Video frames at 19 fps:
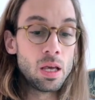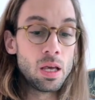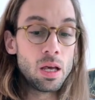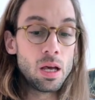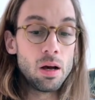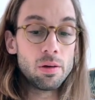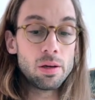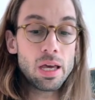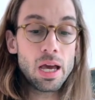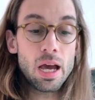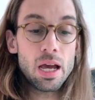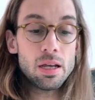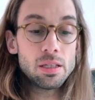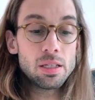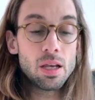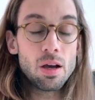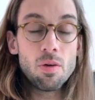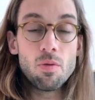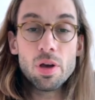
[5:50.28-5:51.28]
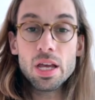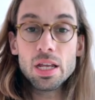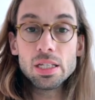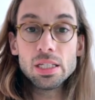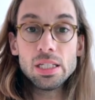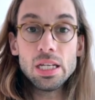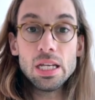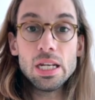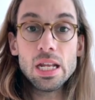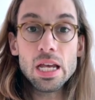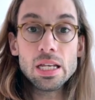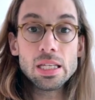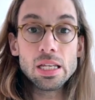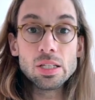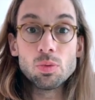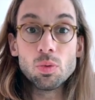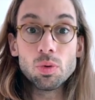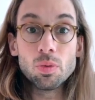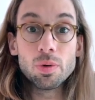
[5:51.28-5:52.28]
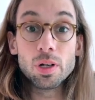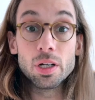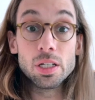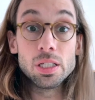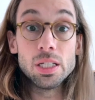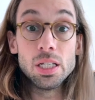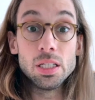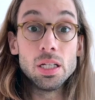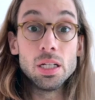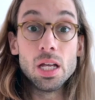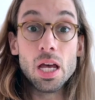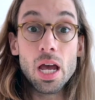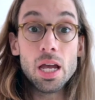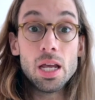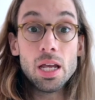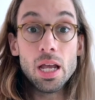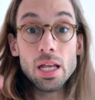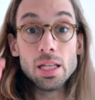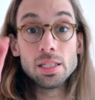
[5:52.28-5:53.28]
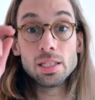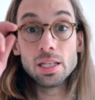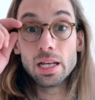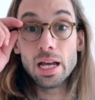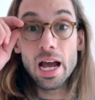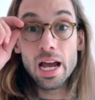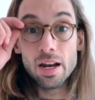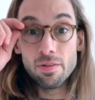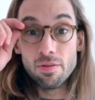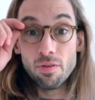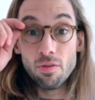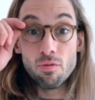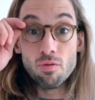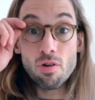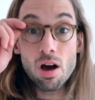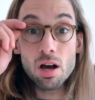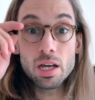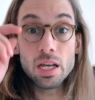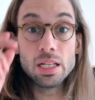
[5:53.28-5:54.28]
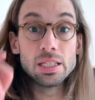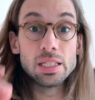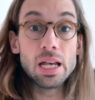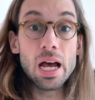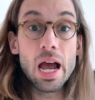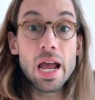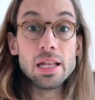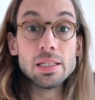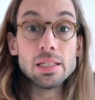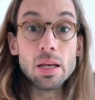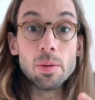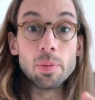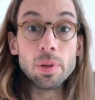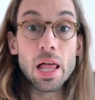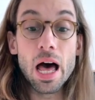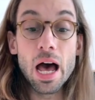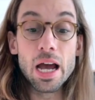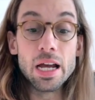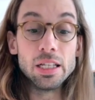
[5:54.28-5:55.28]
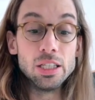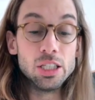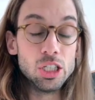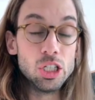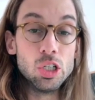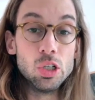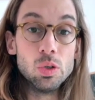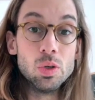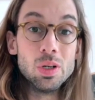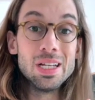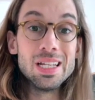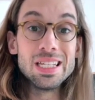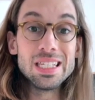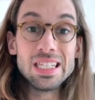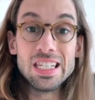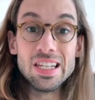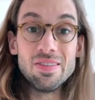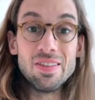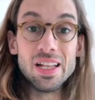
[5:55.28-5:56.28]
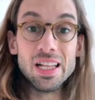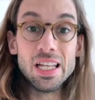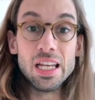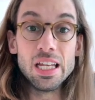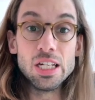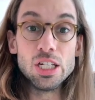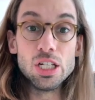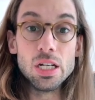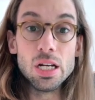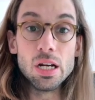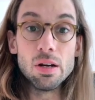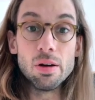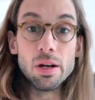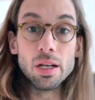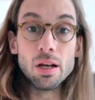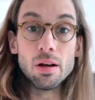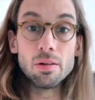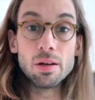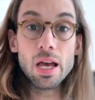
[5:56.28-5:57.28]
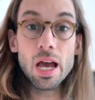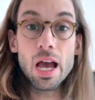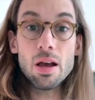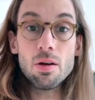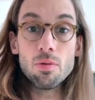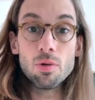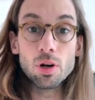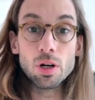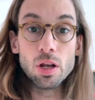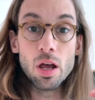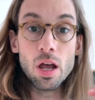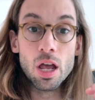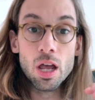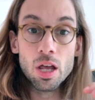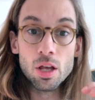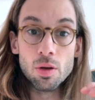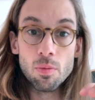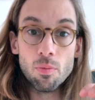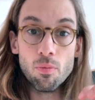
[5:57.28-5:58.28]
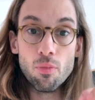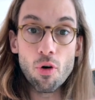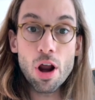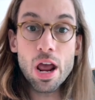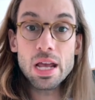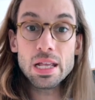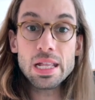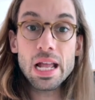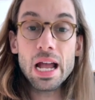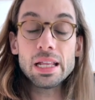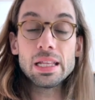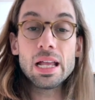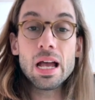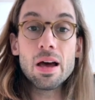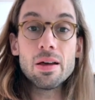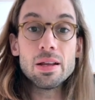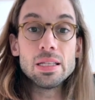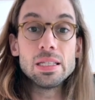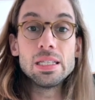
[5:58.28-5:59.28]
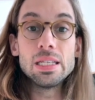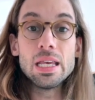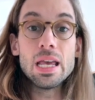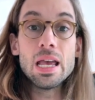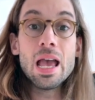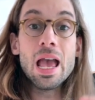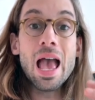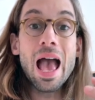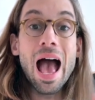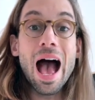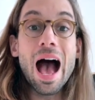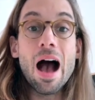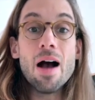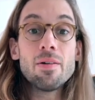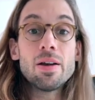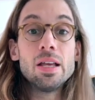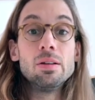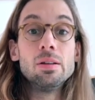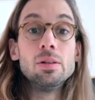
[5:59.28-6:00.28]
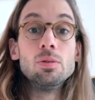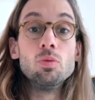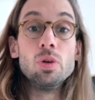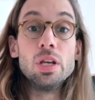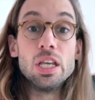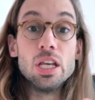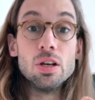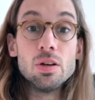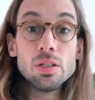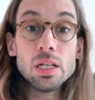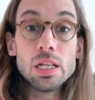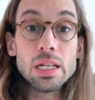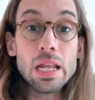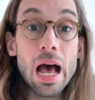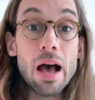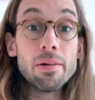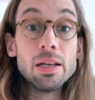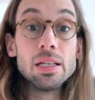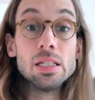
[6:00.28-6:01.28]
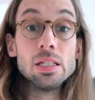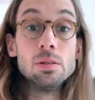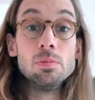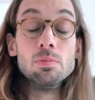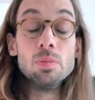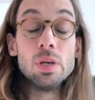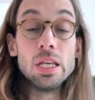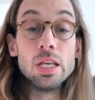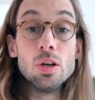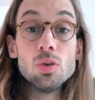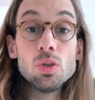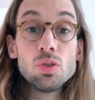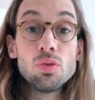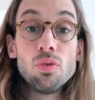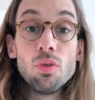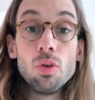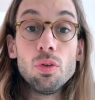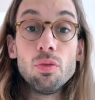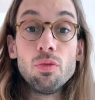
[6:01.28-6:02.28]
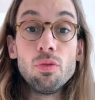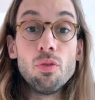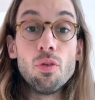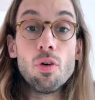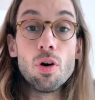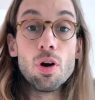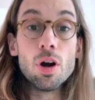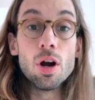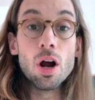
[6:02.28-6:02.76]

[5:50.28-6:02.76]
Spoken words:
Okay, so we can see this as what we're going to see today. It's a kind of rocket science applied to civil engineering. Okay, we're going to break that down and see how can we use it and how can it be useful for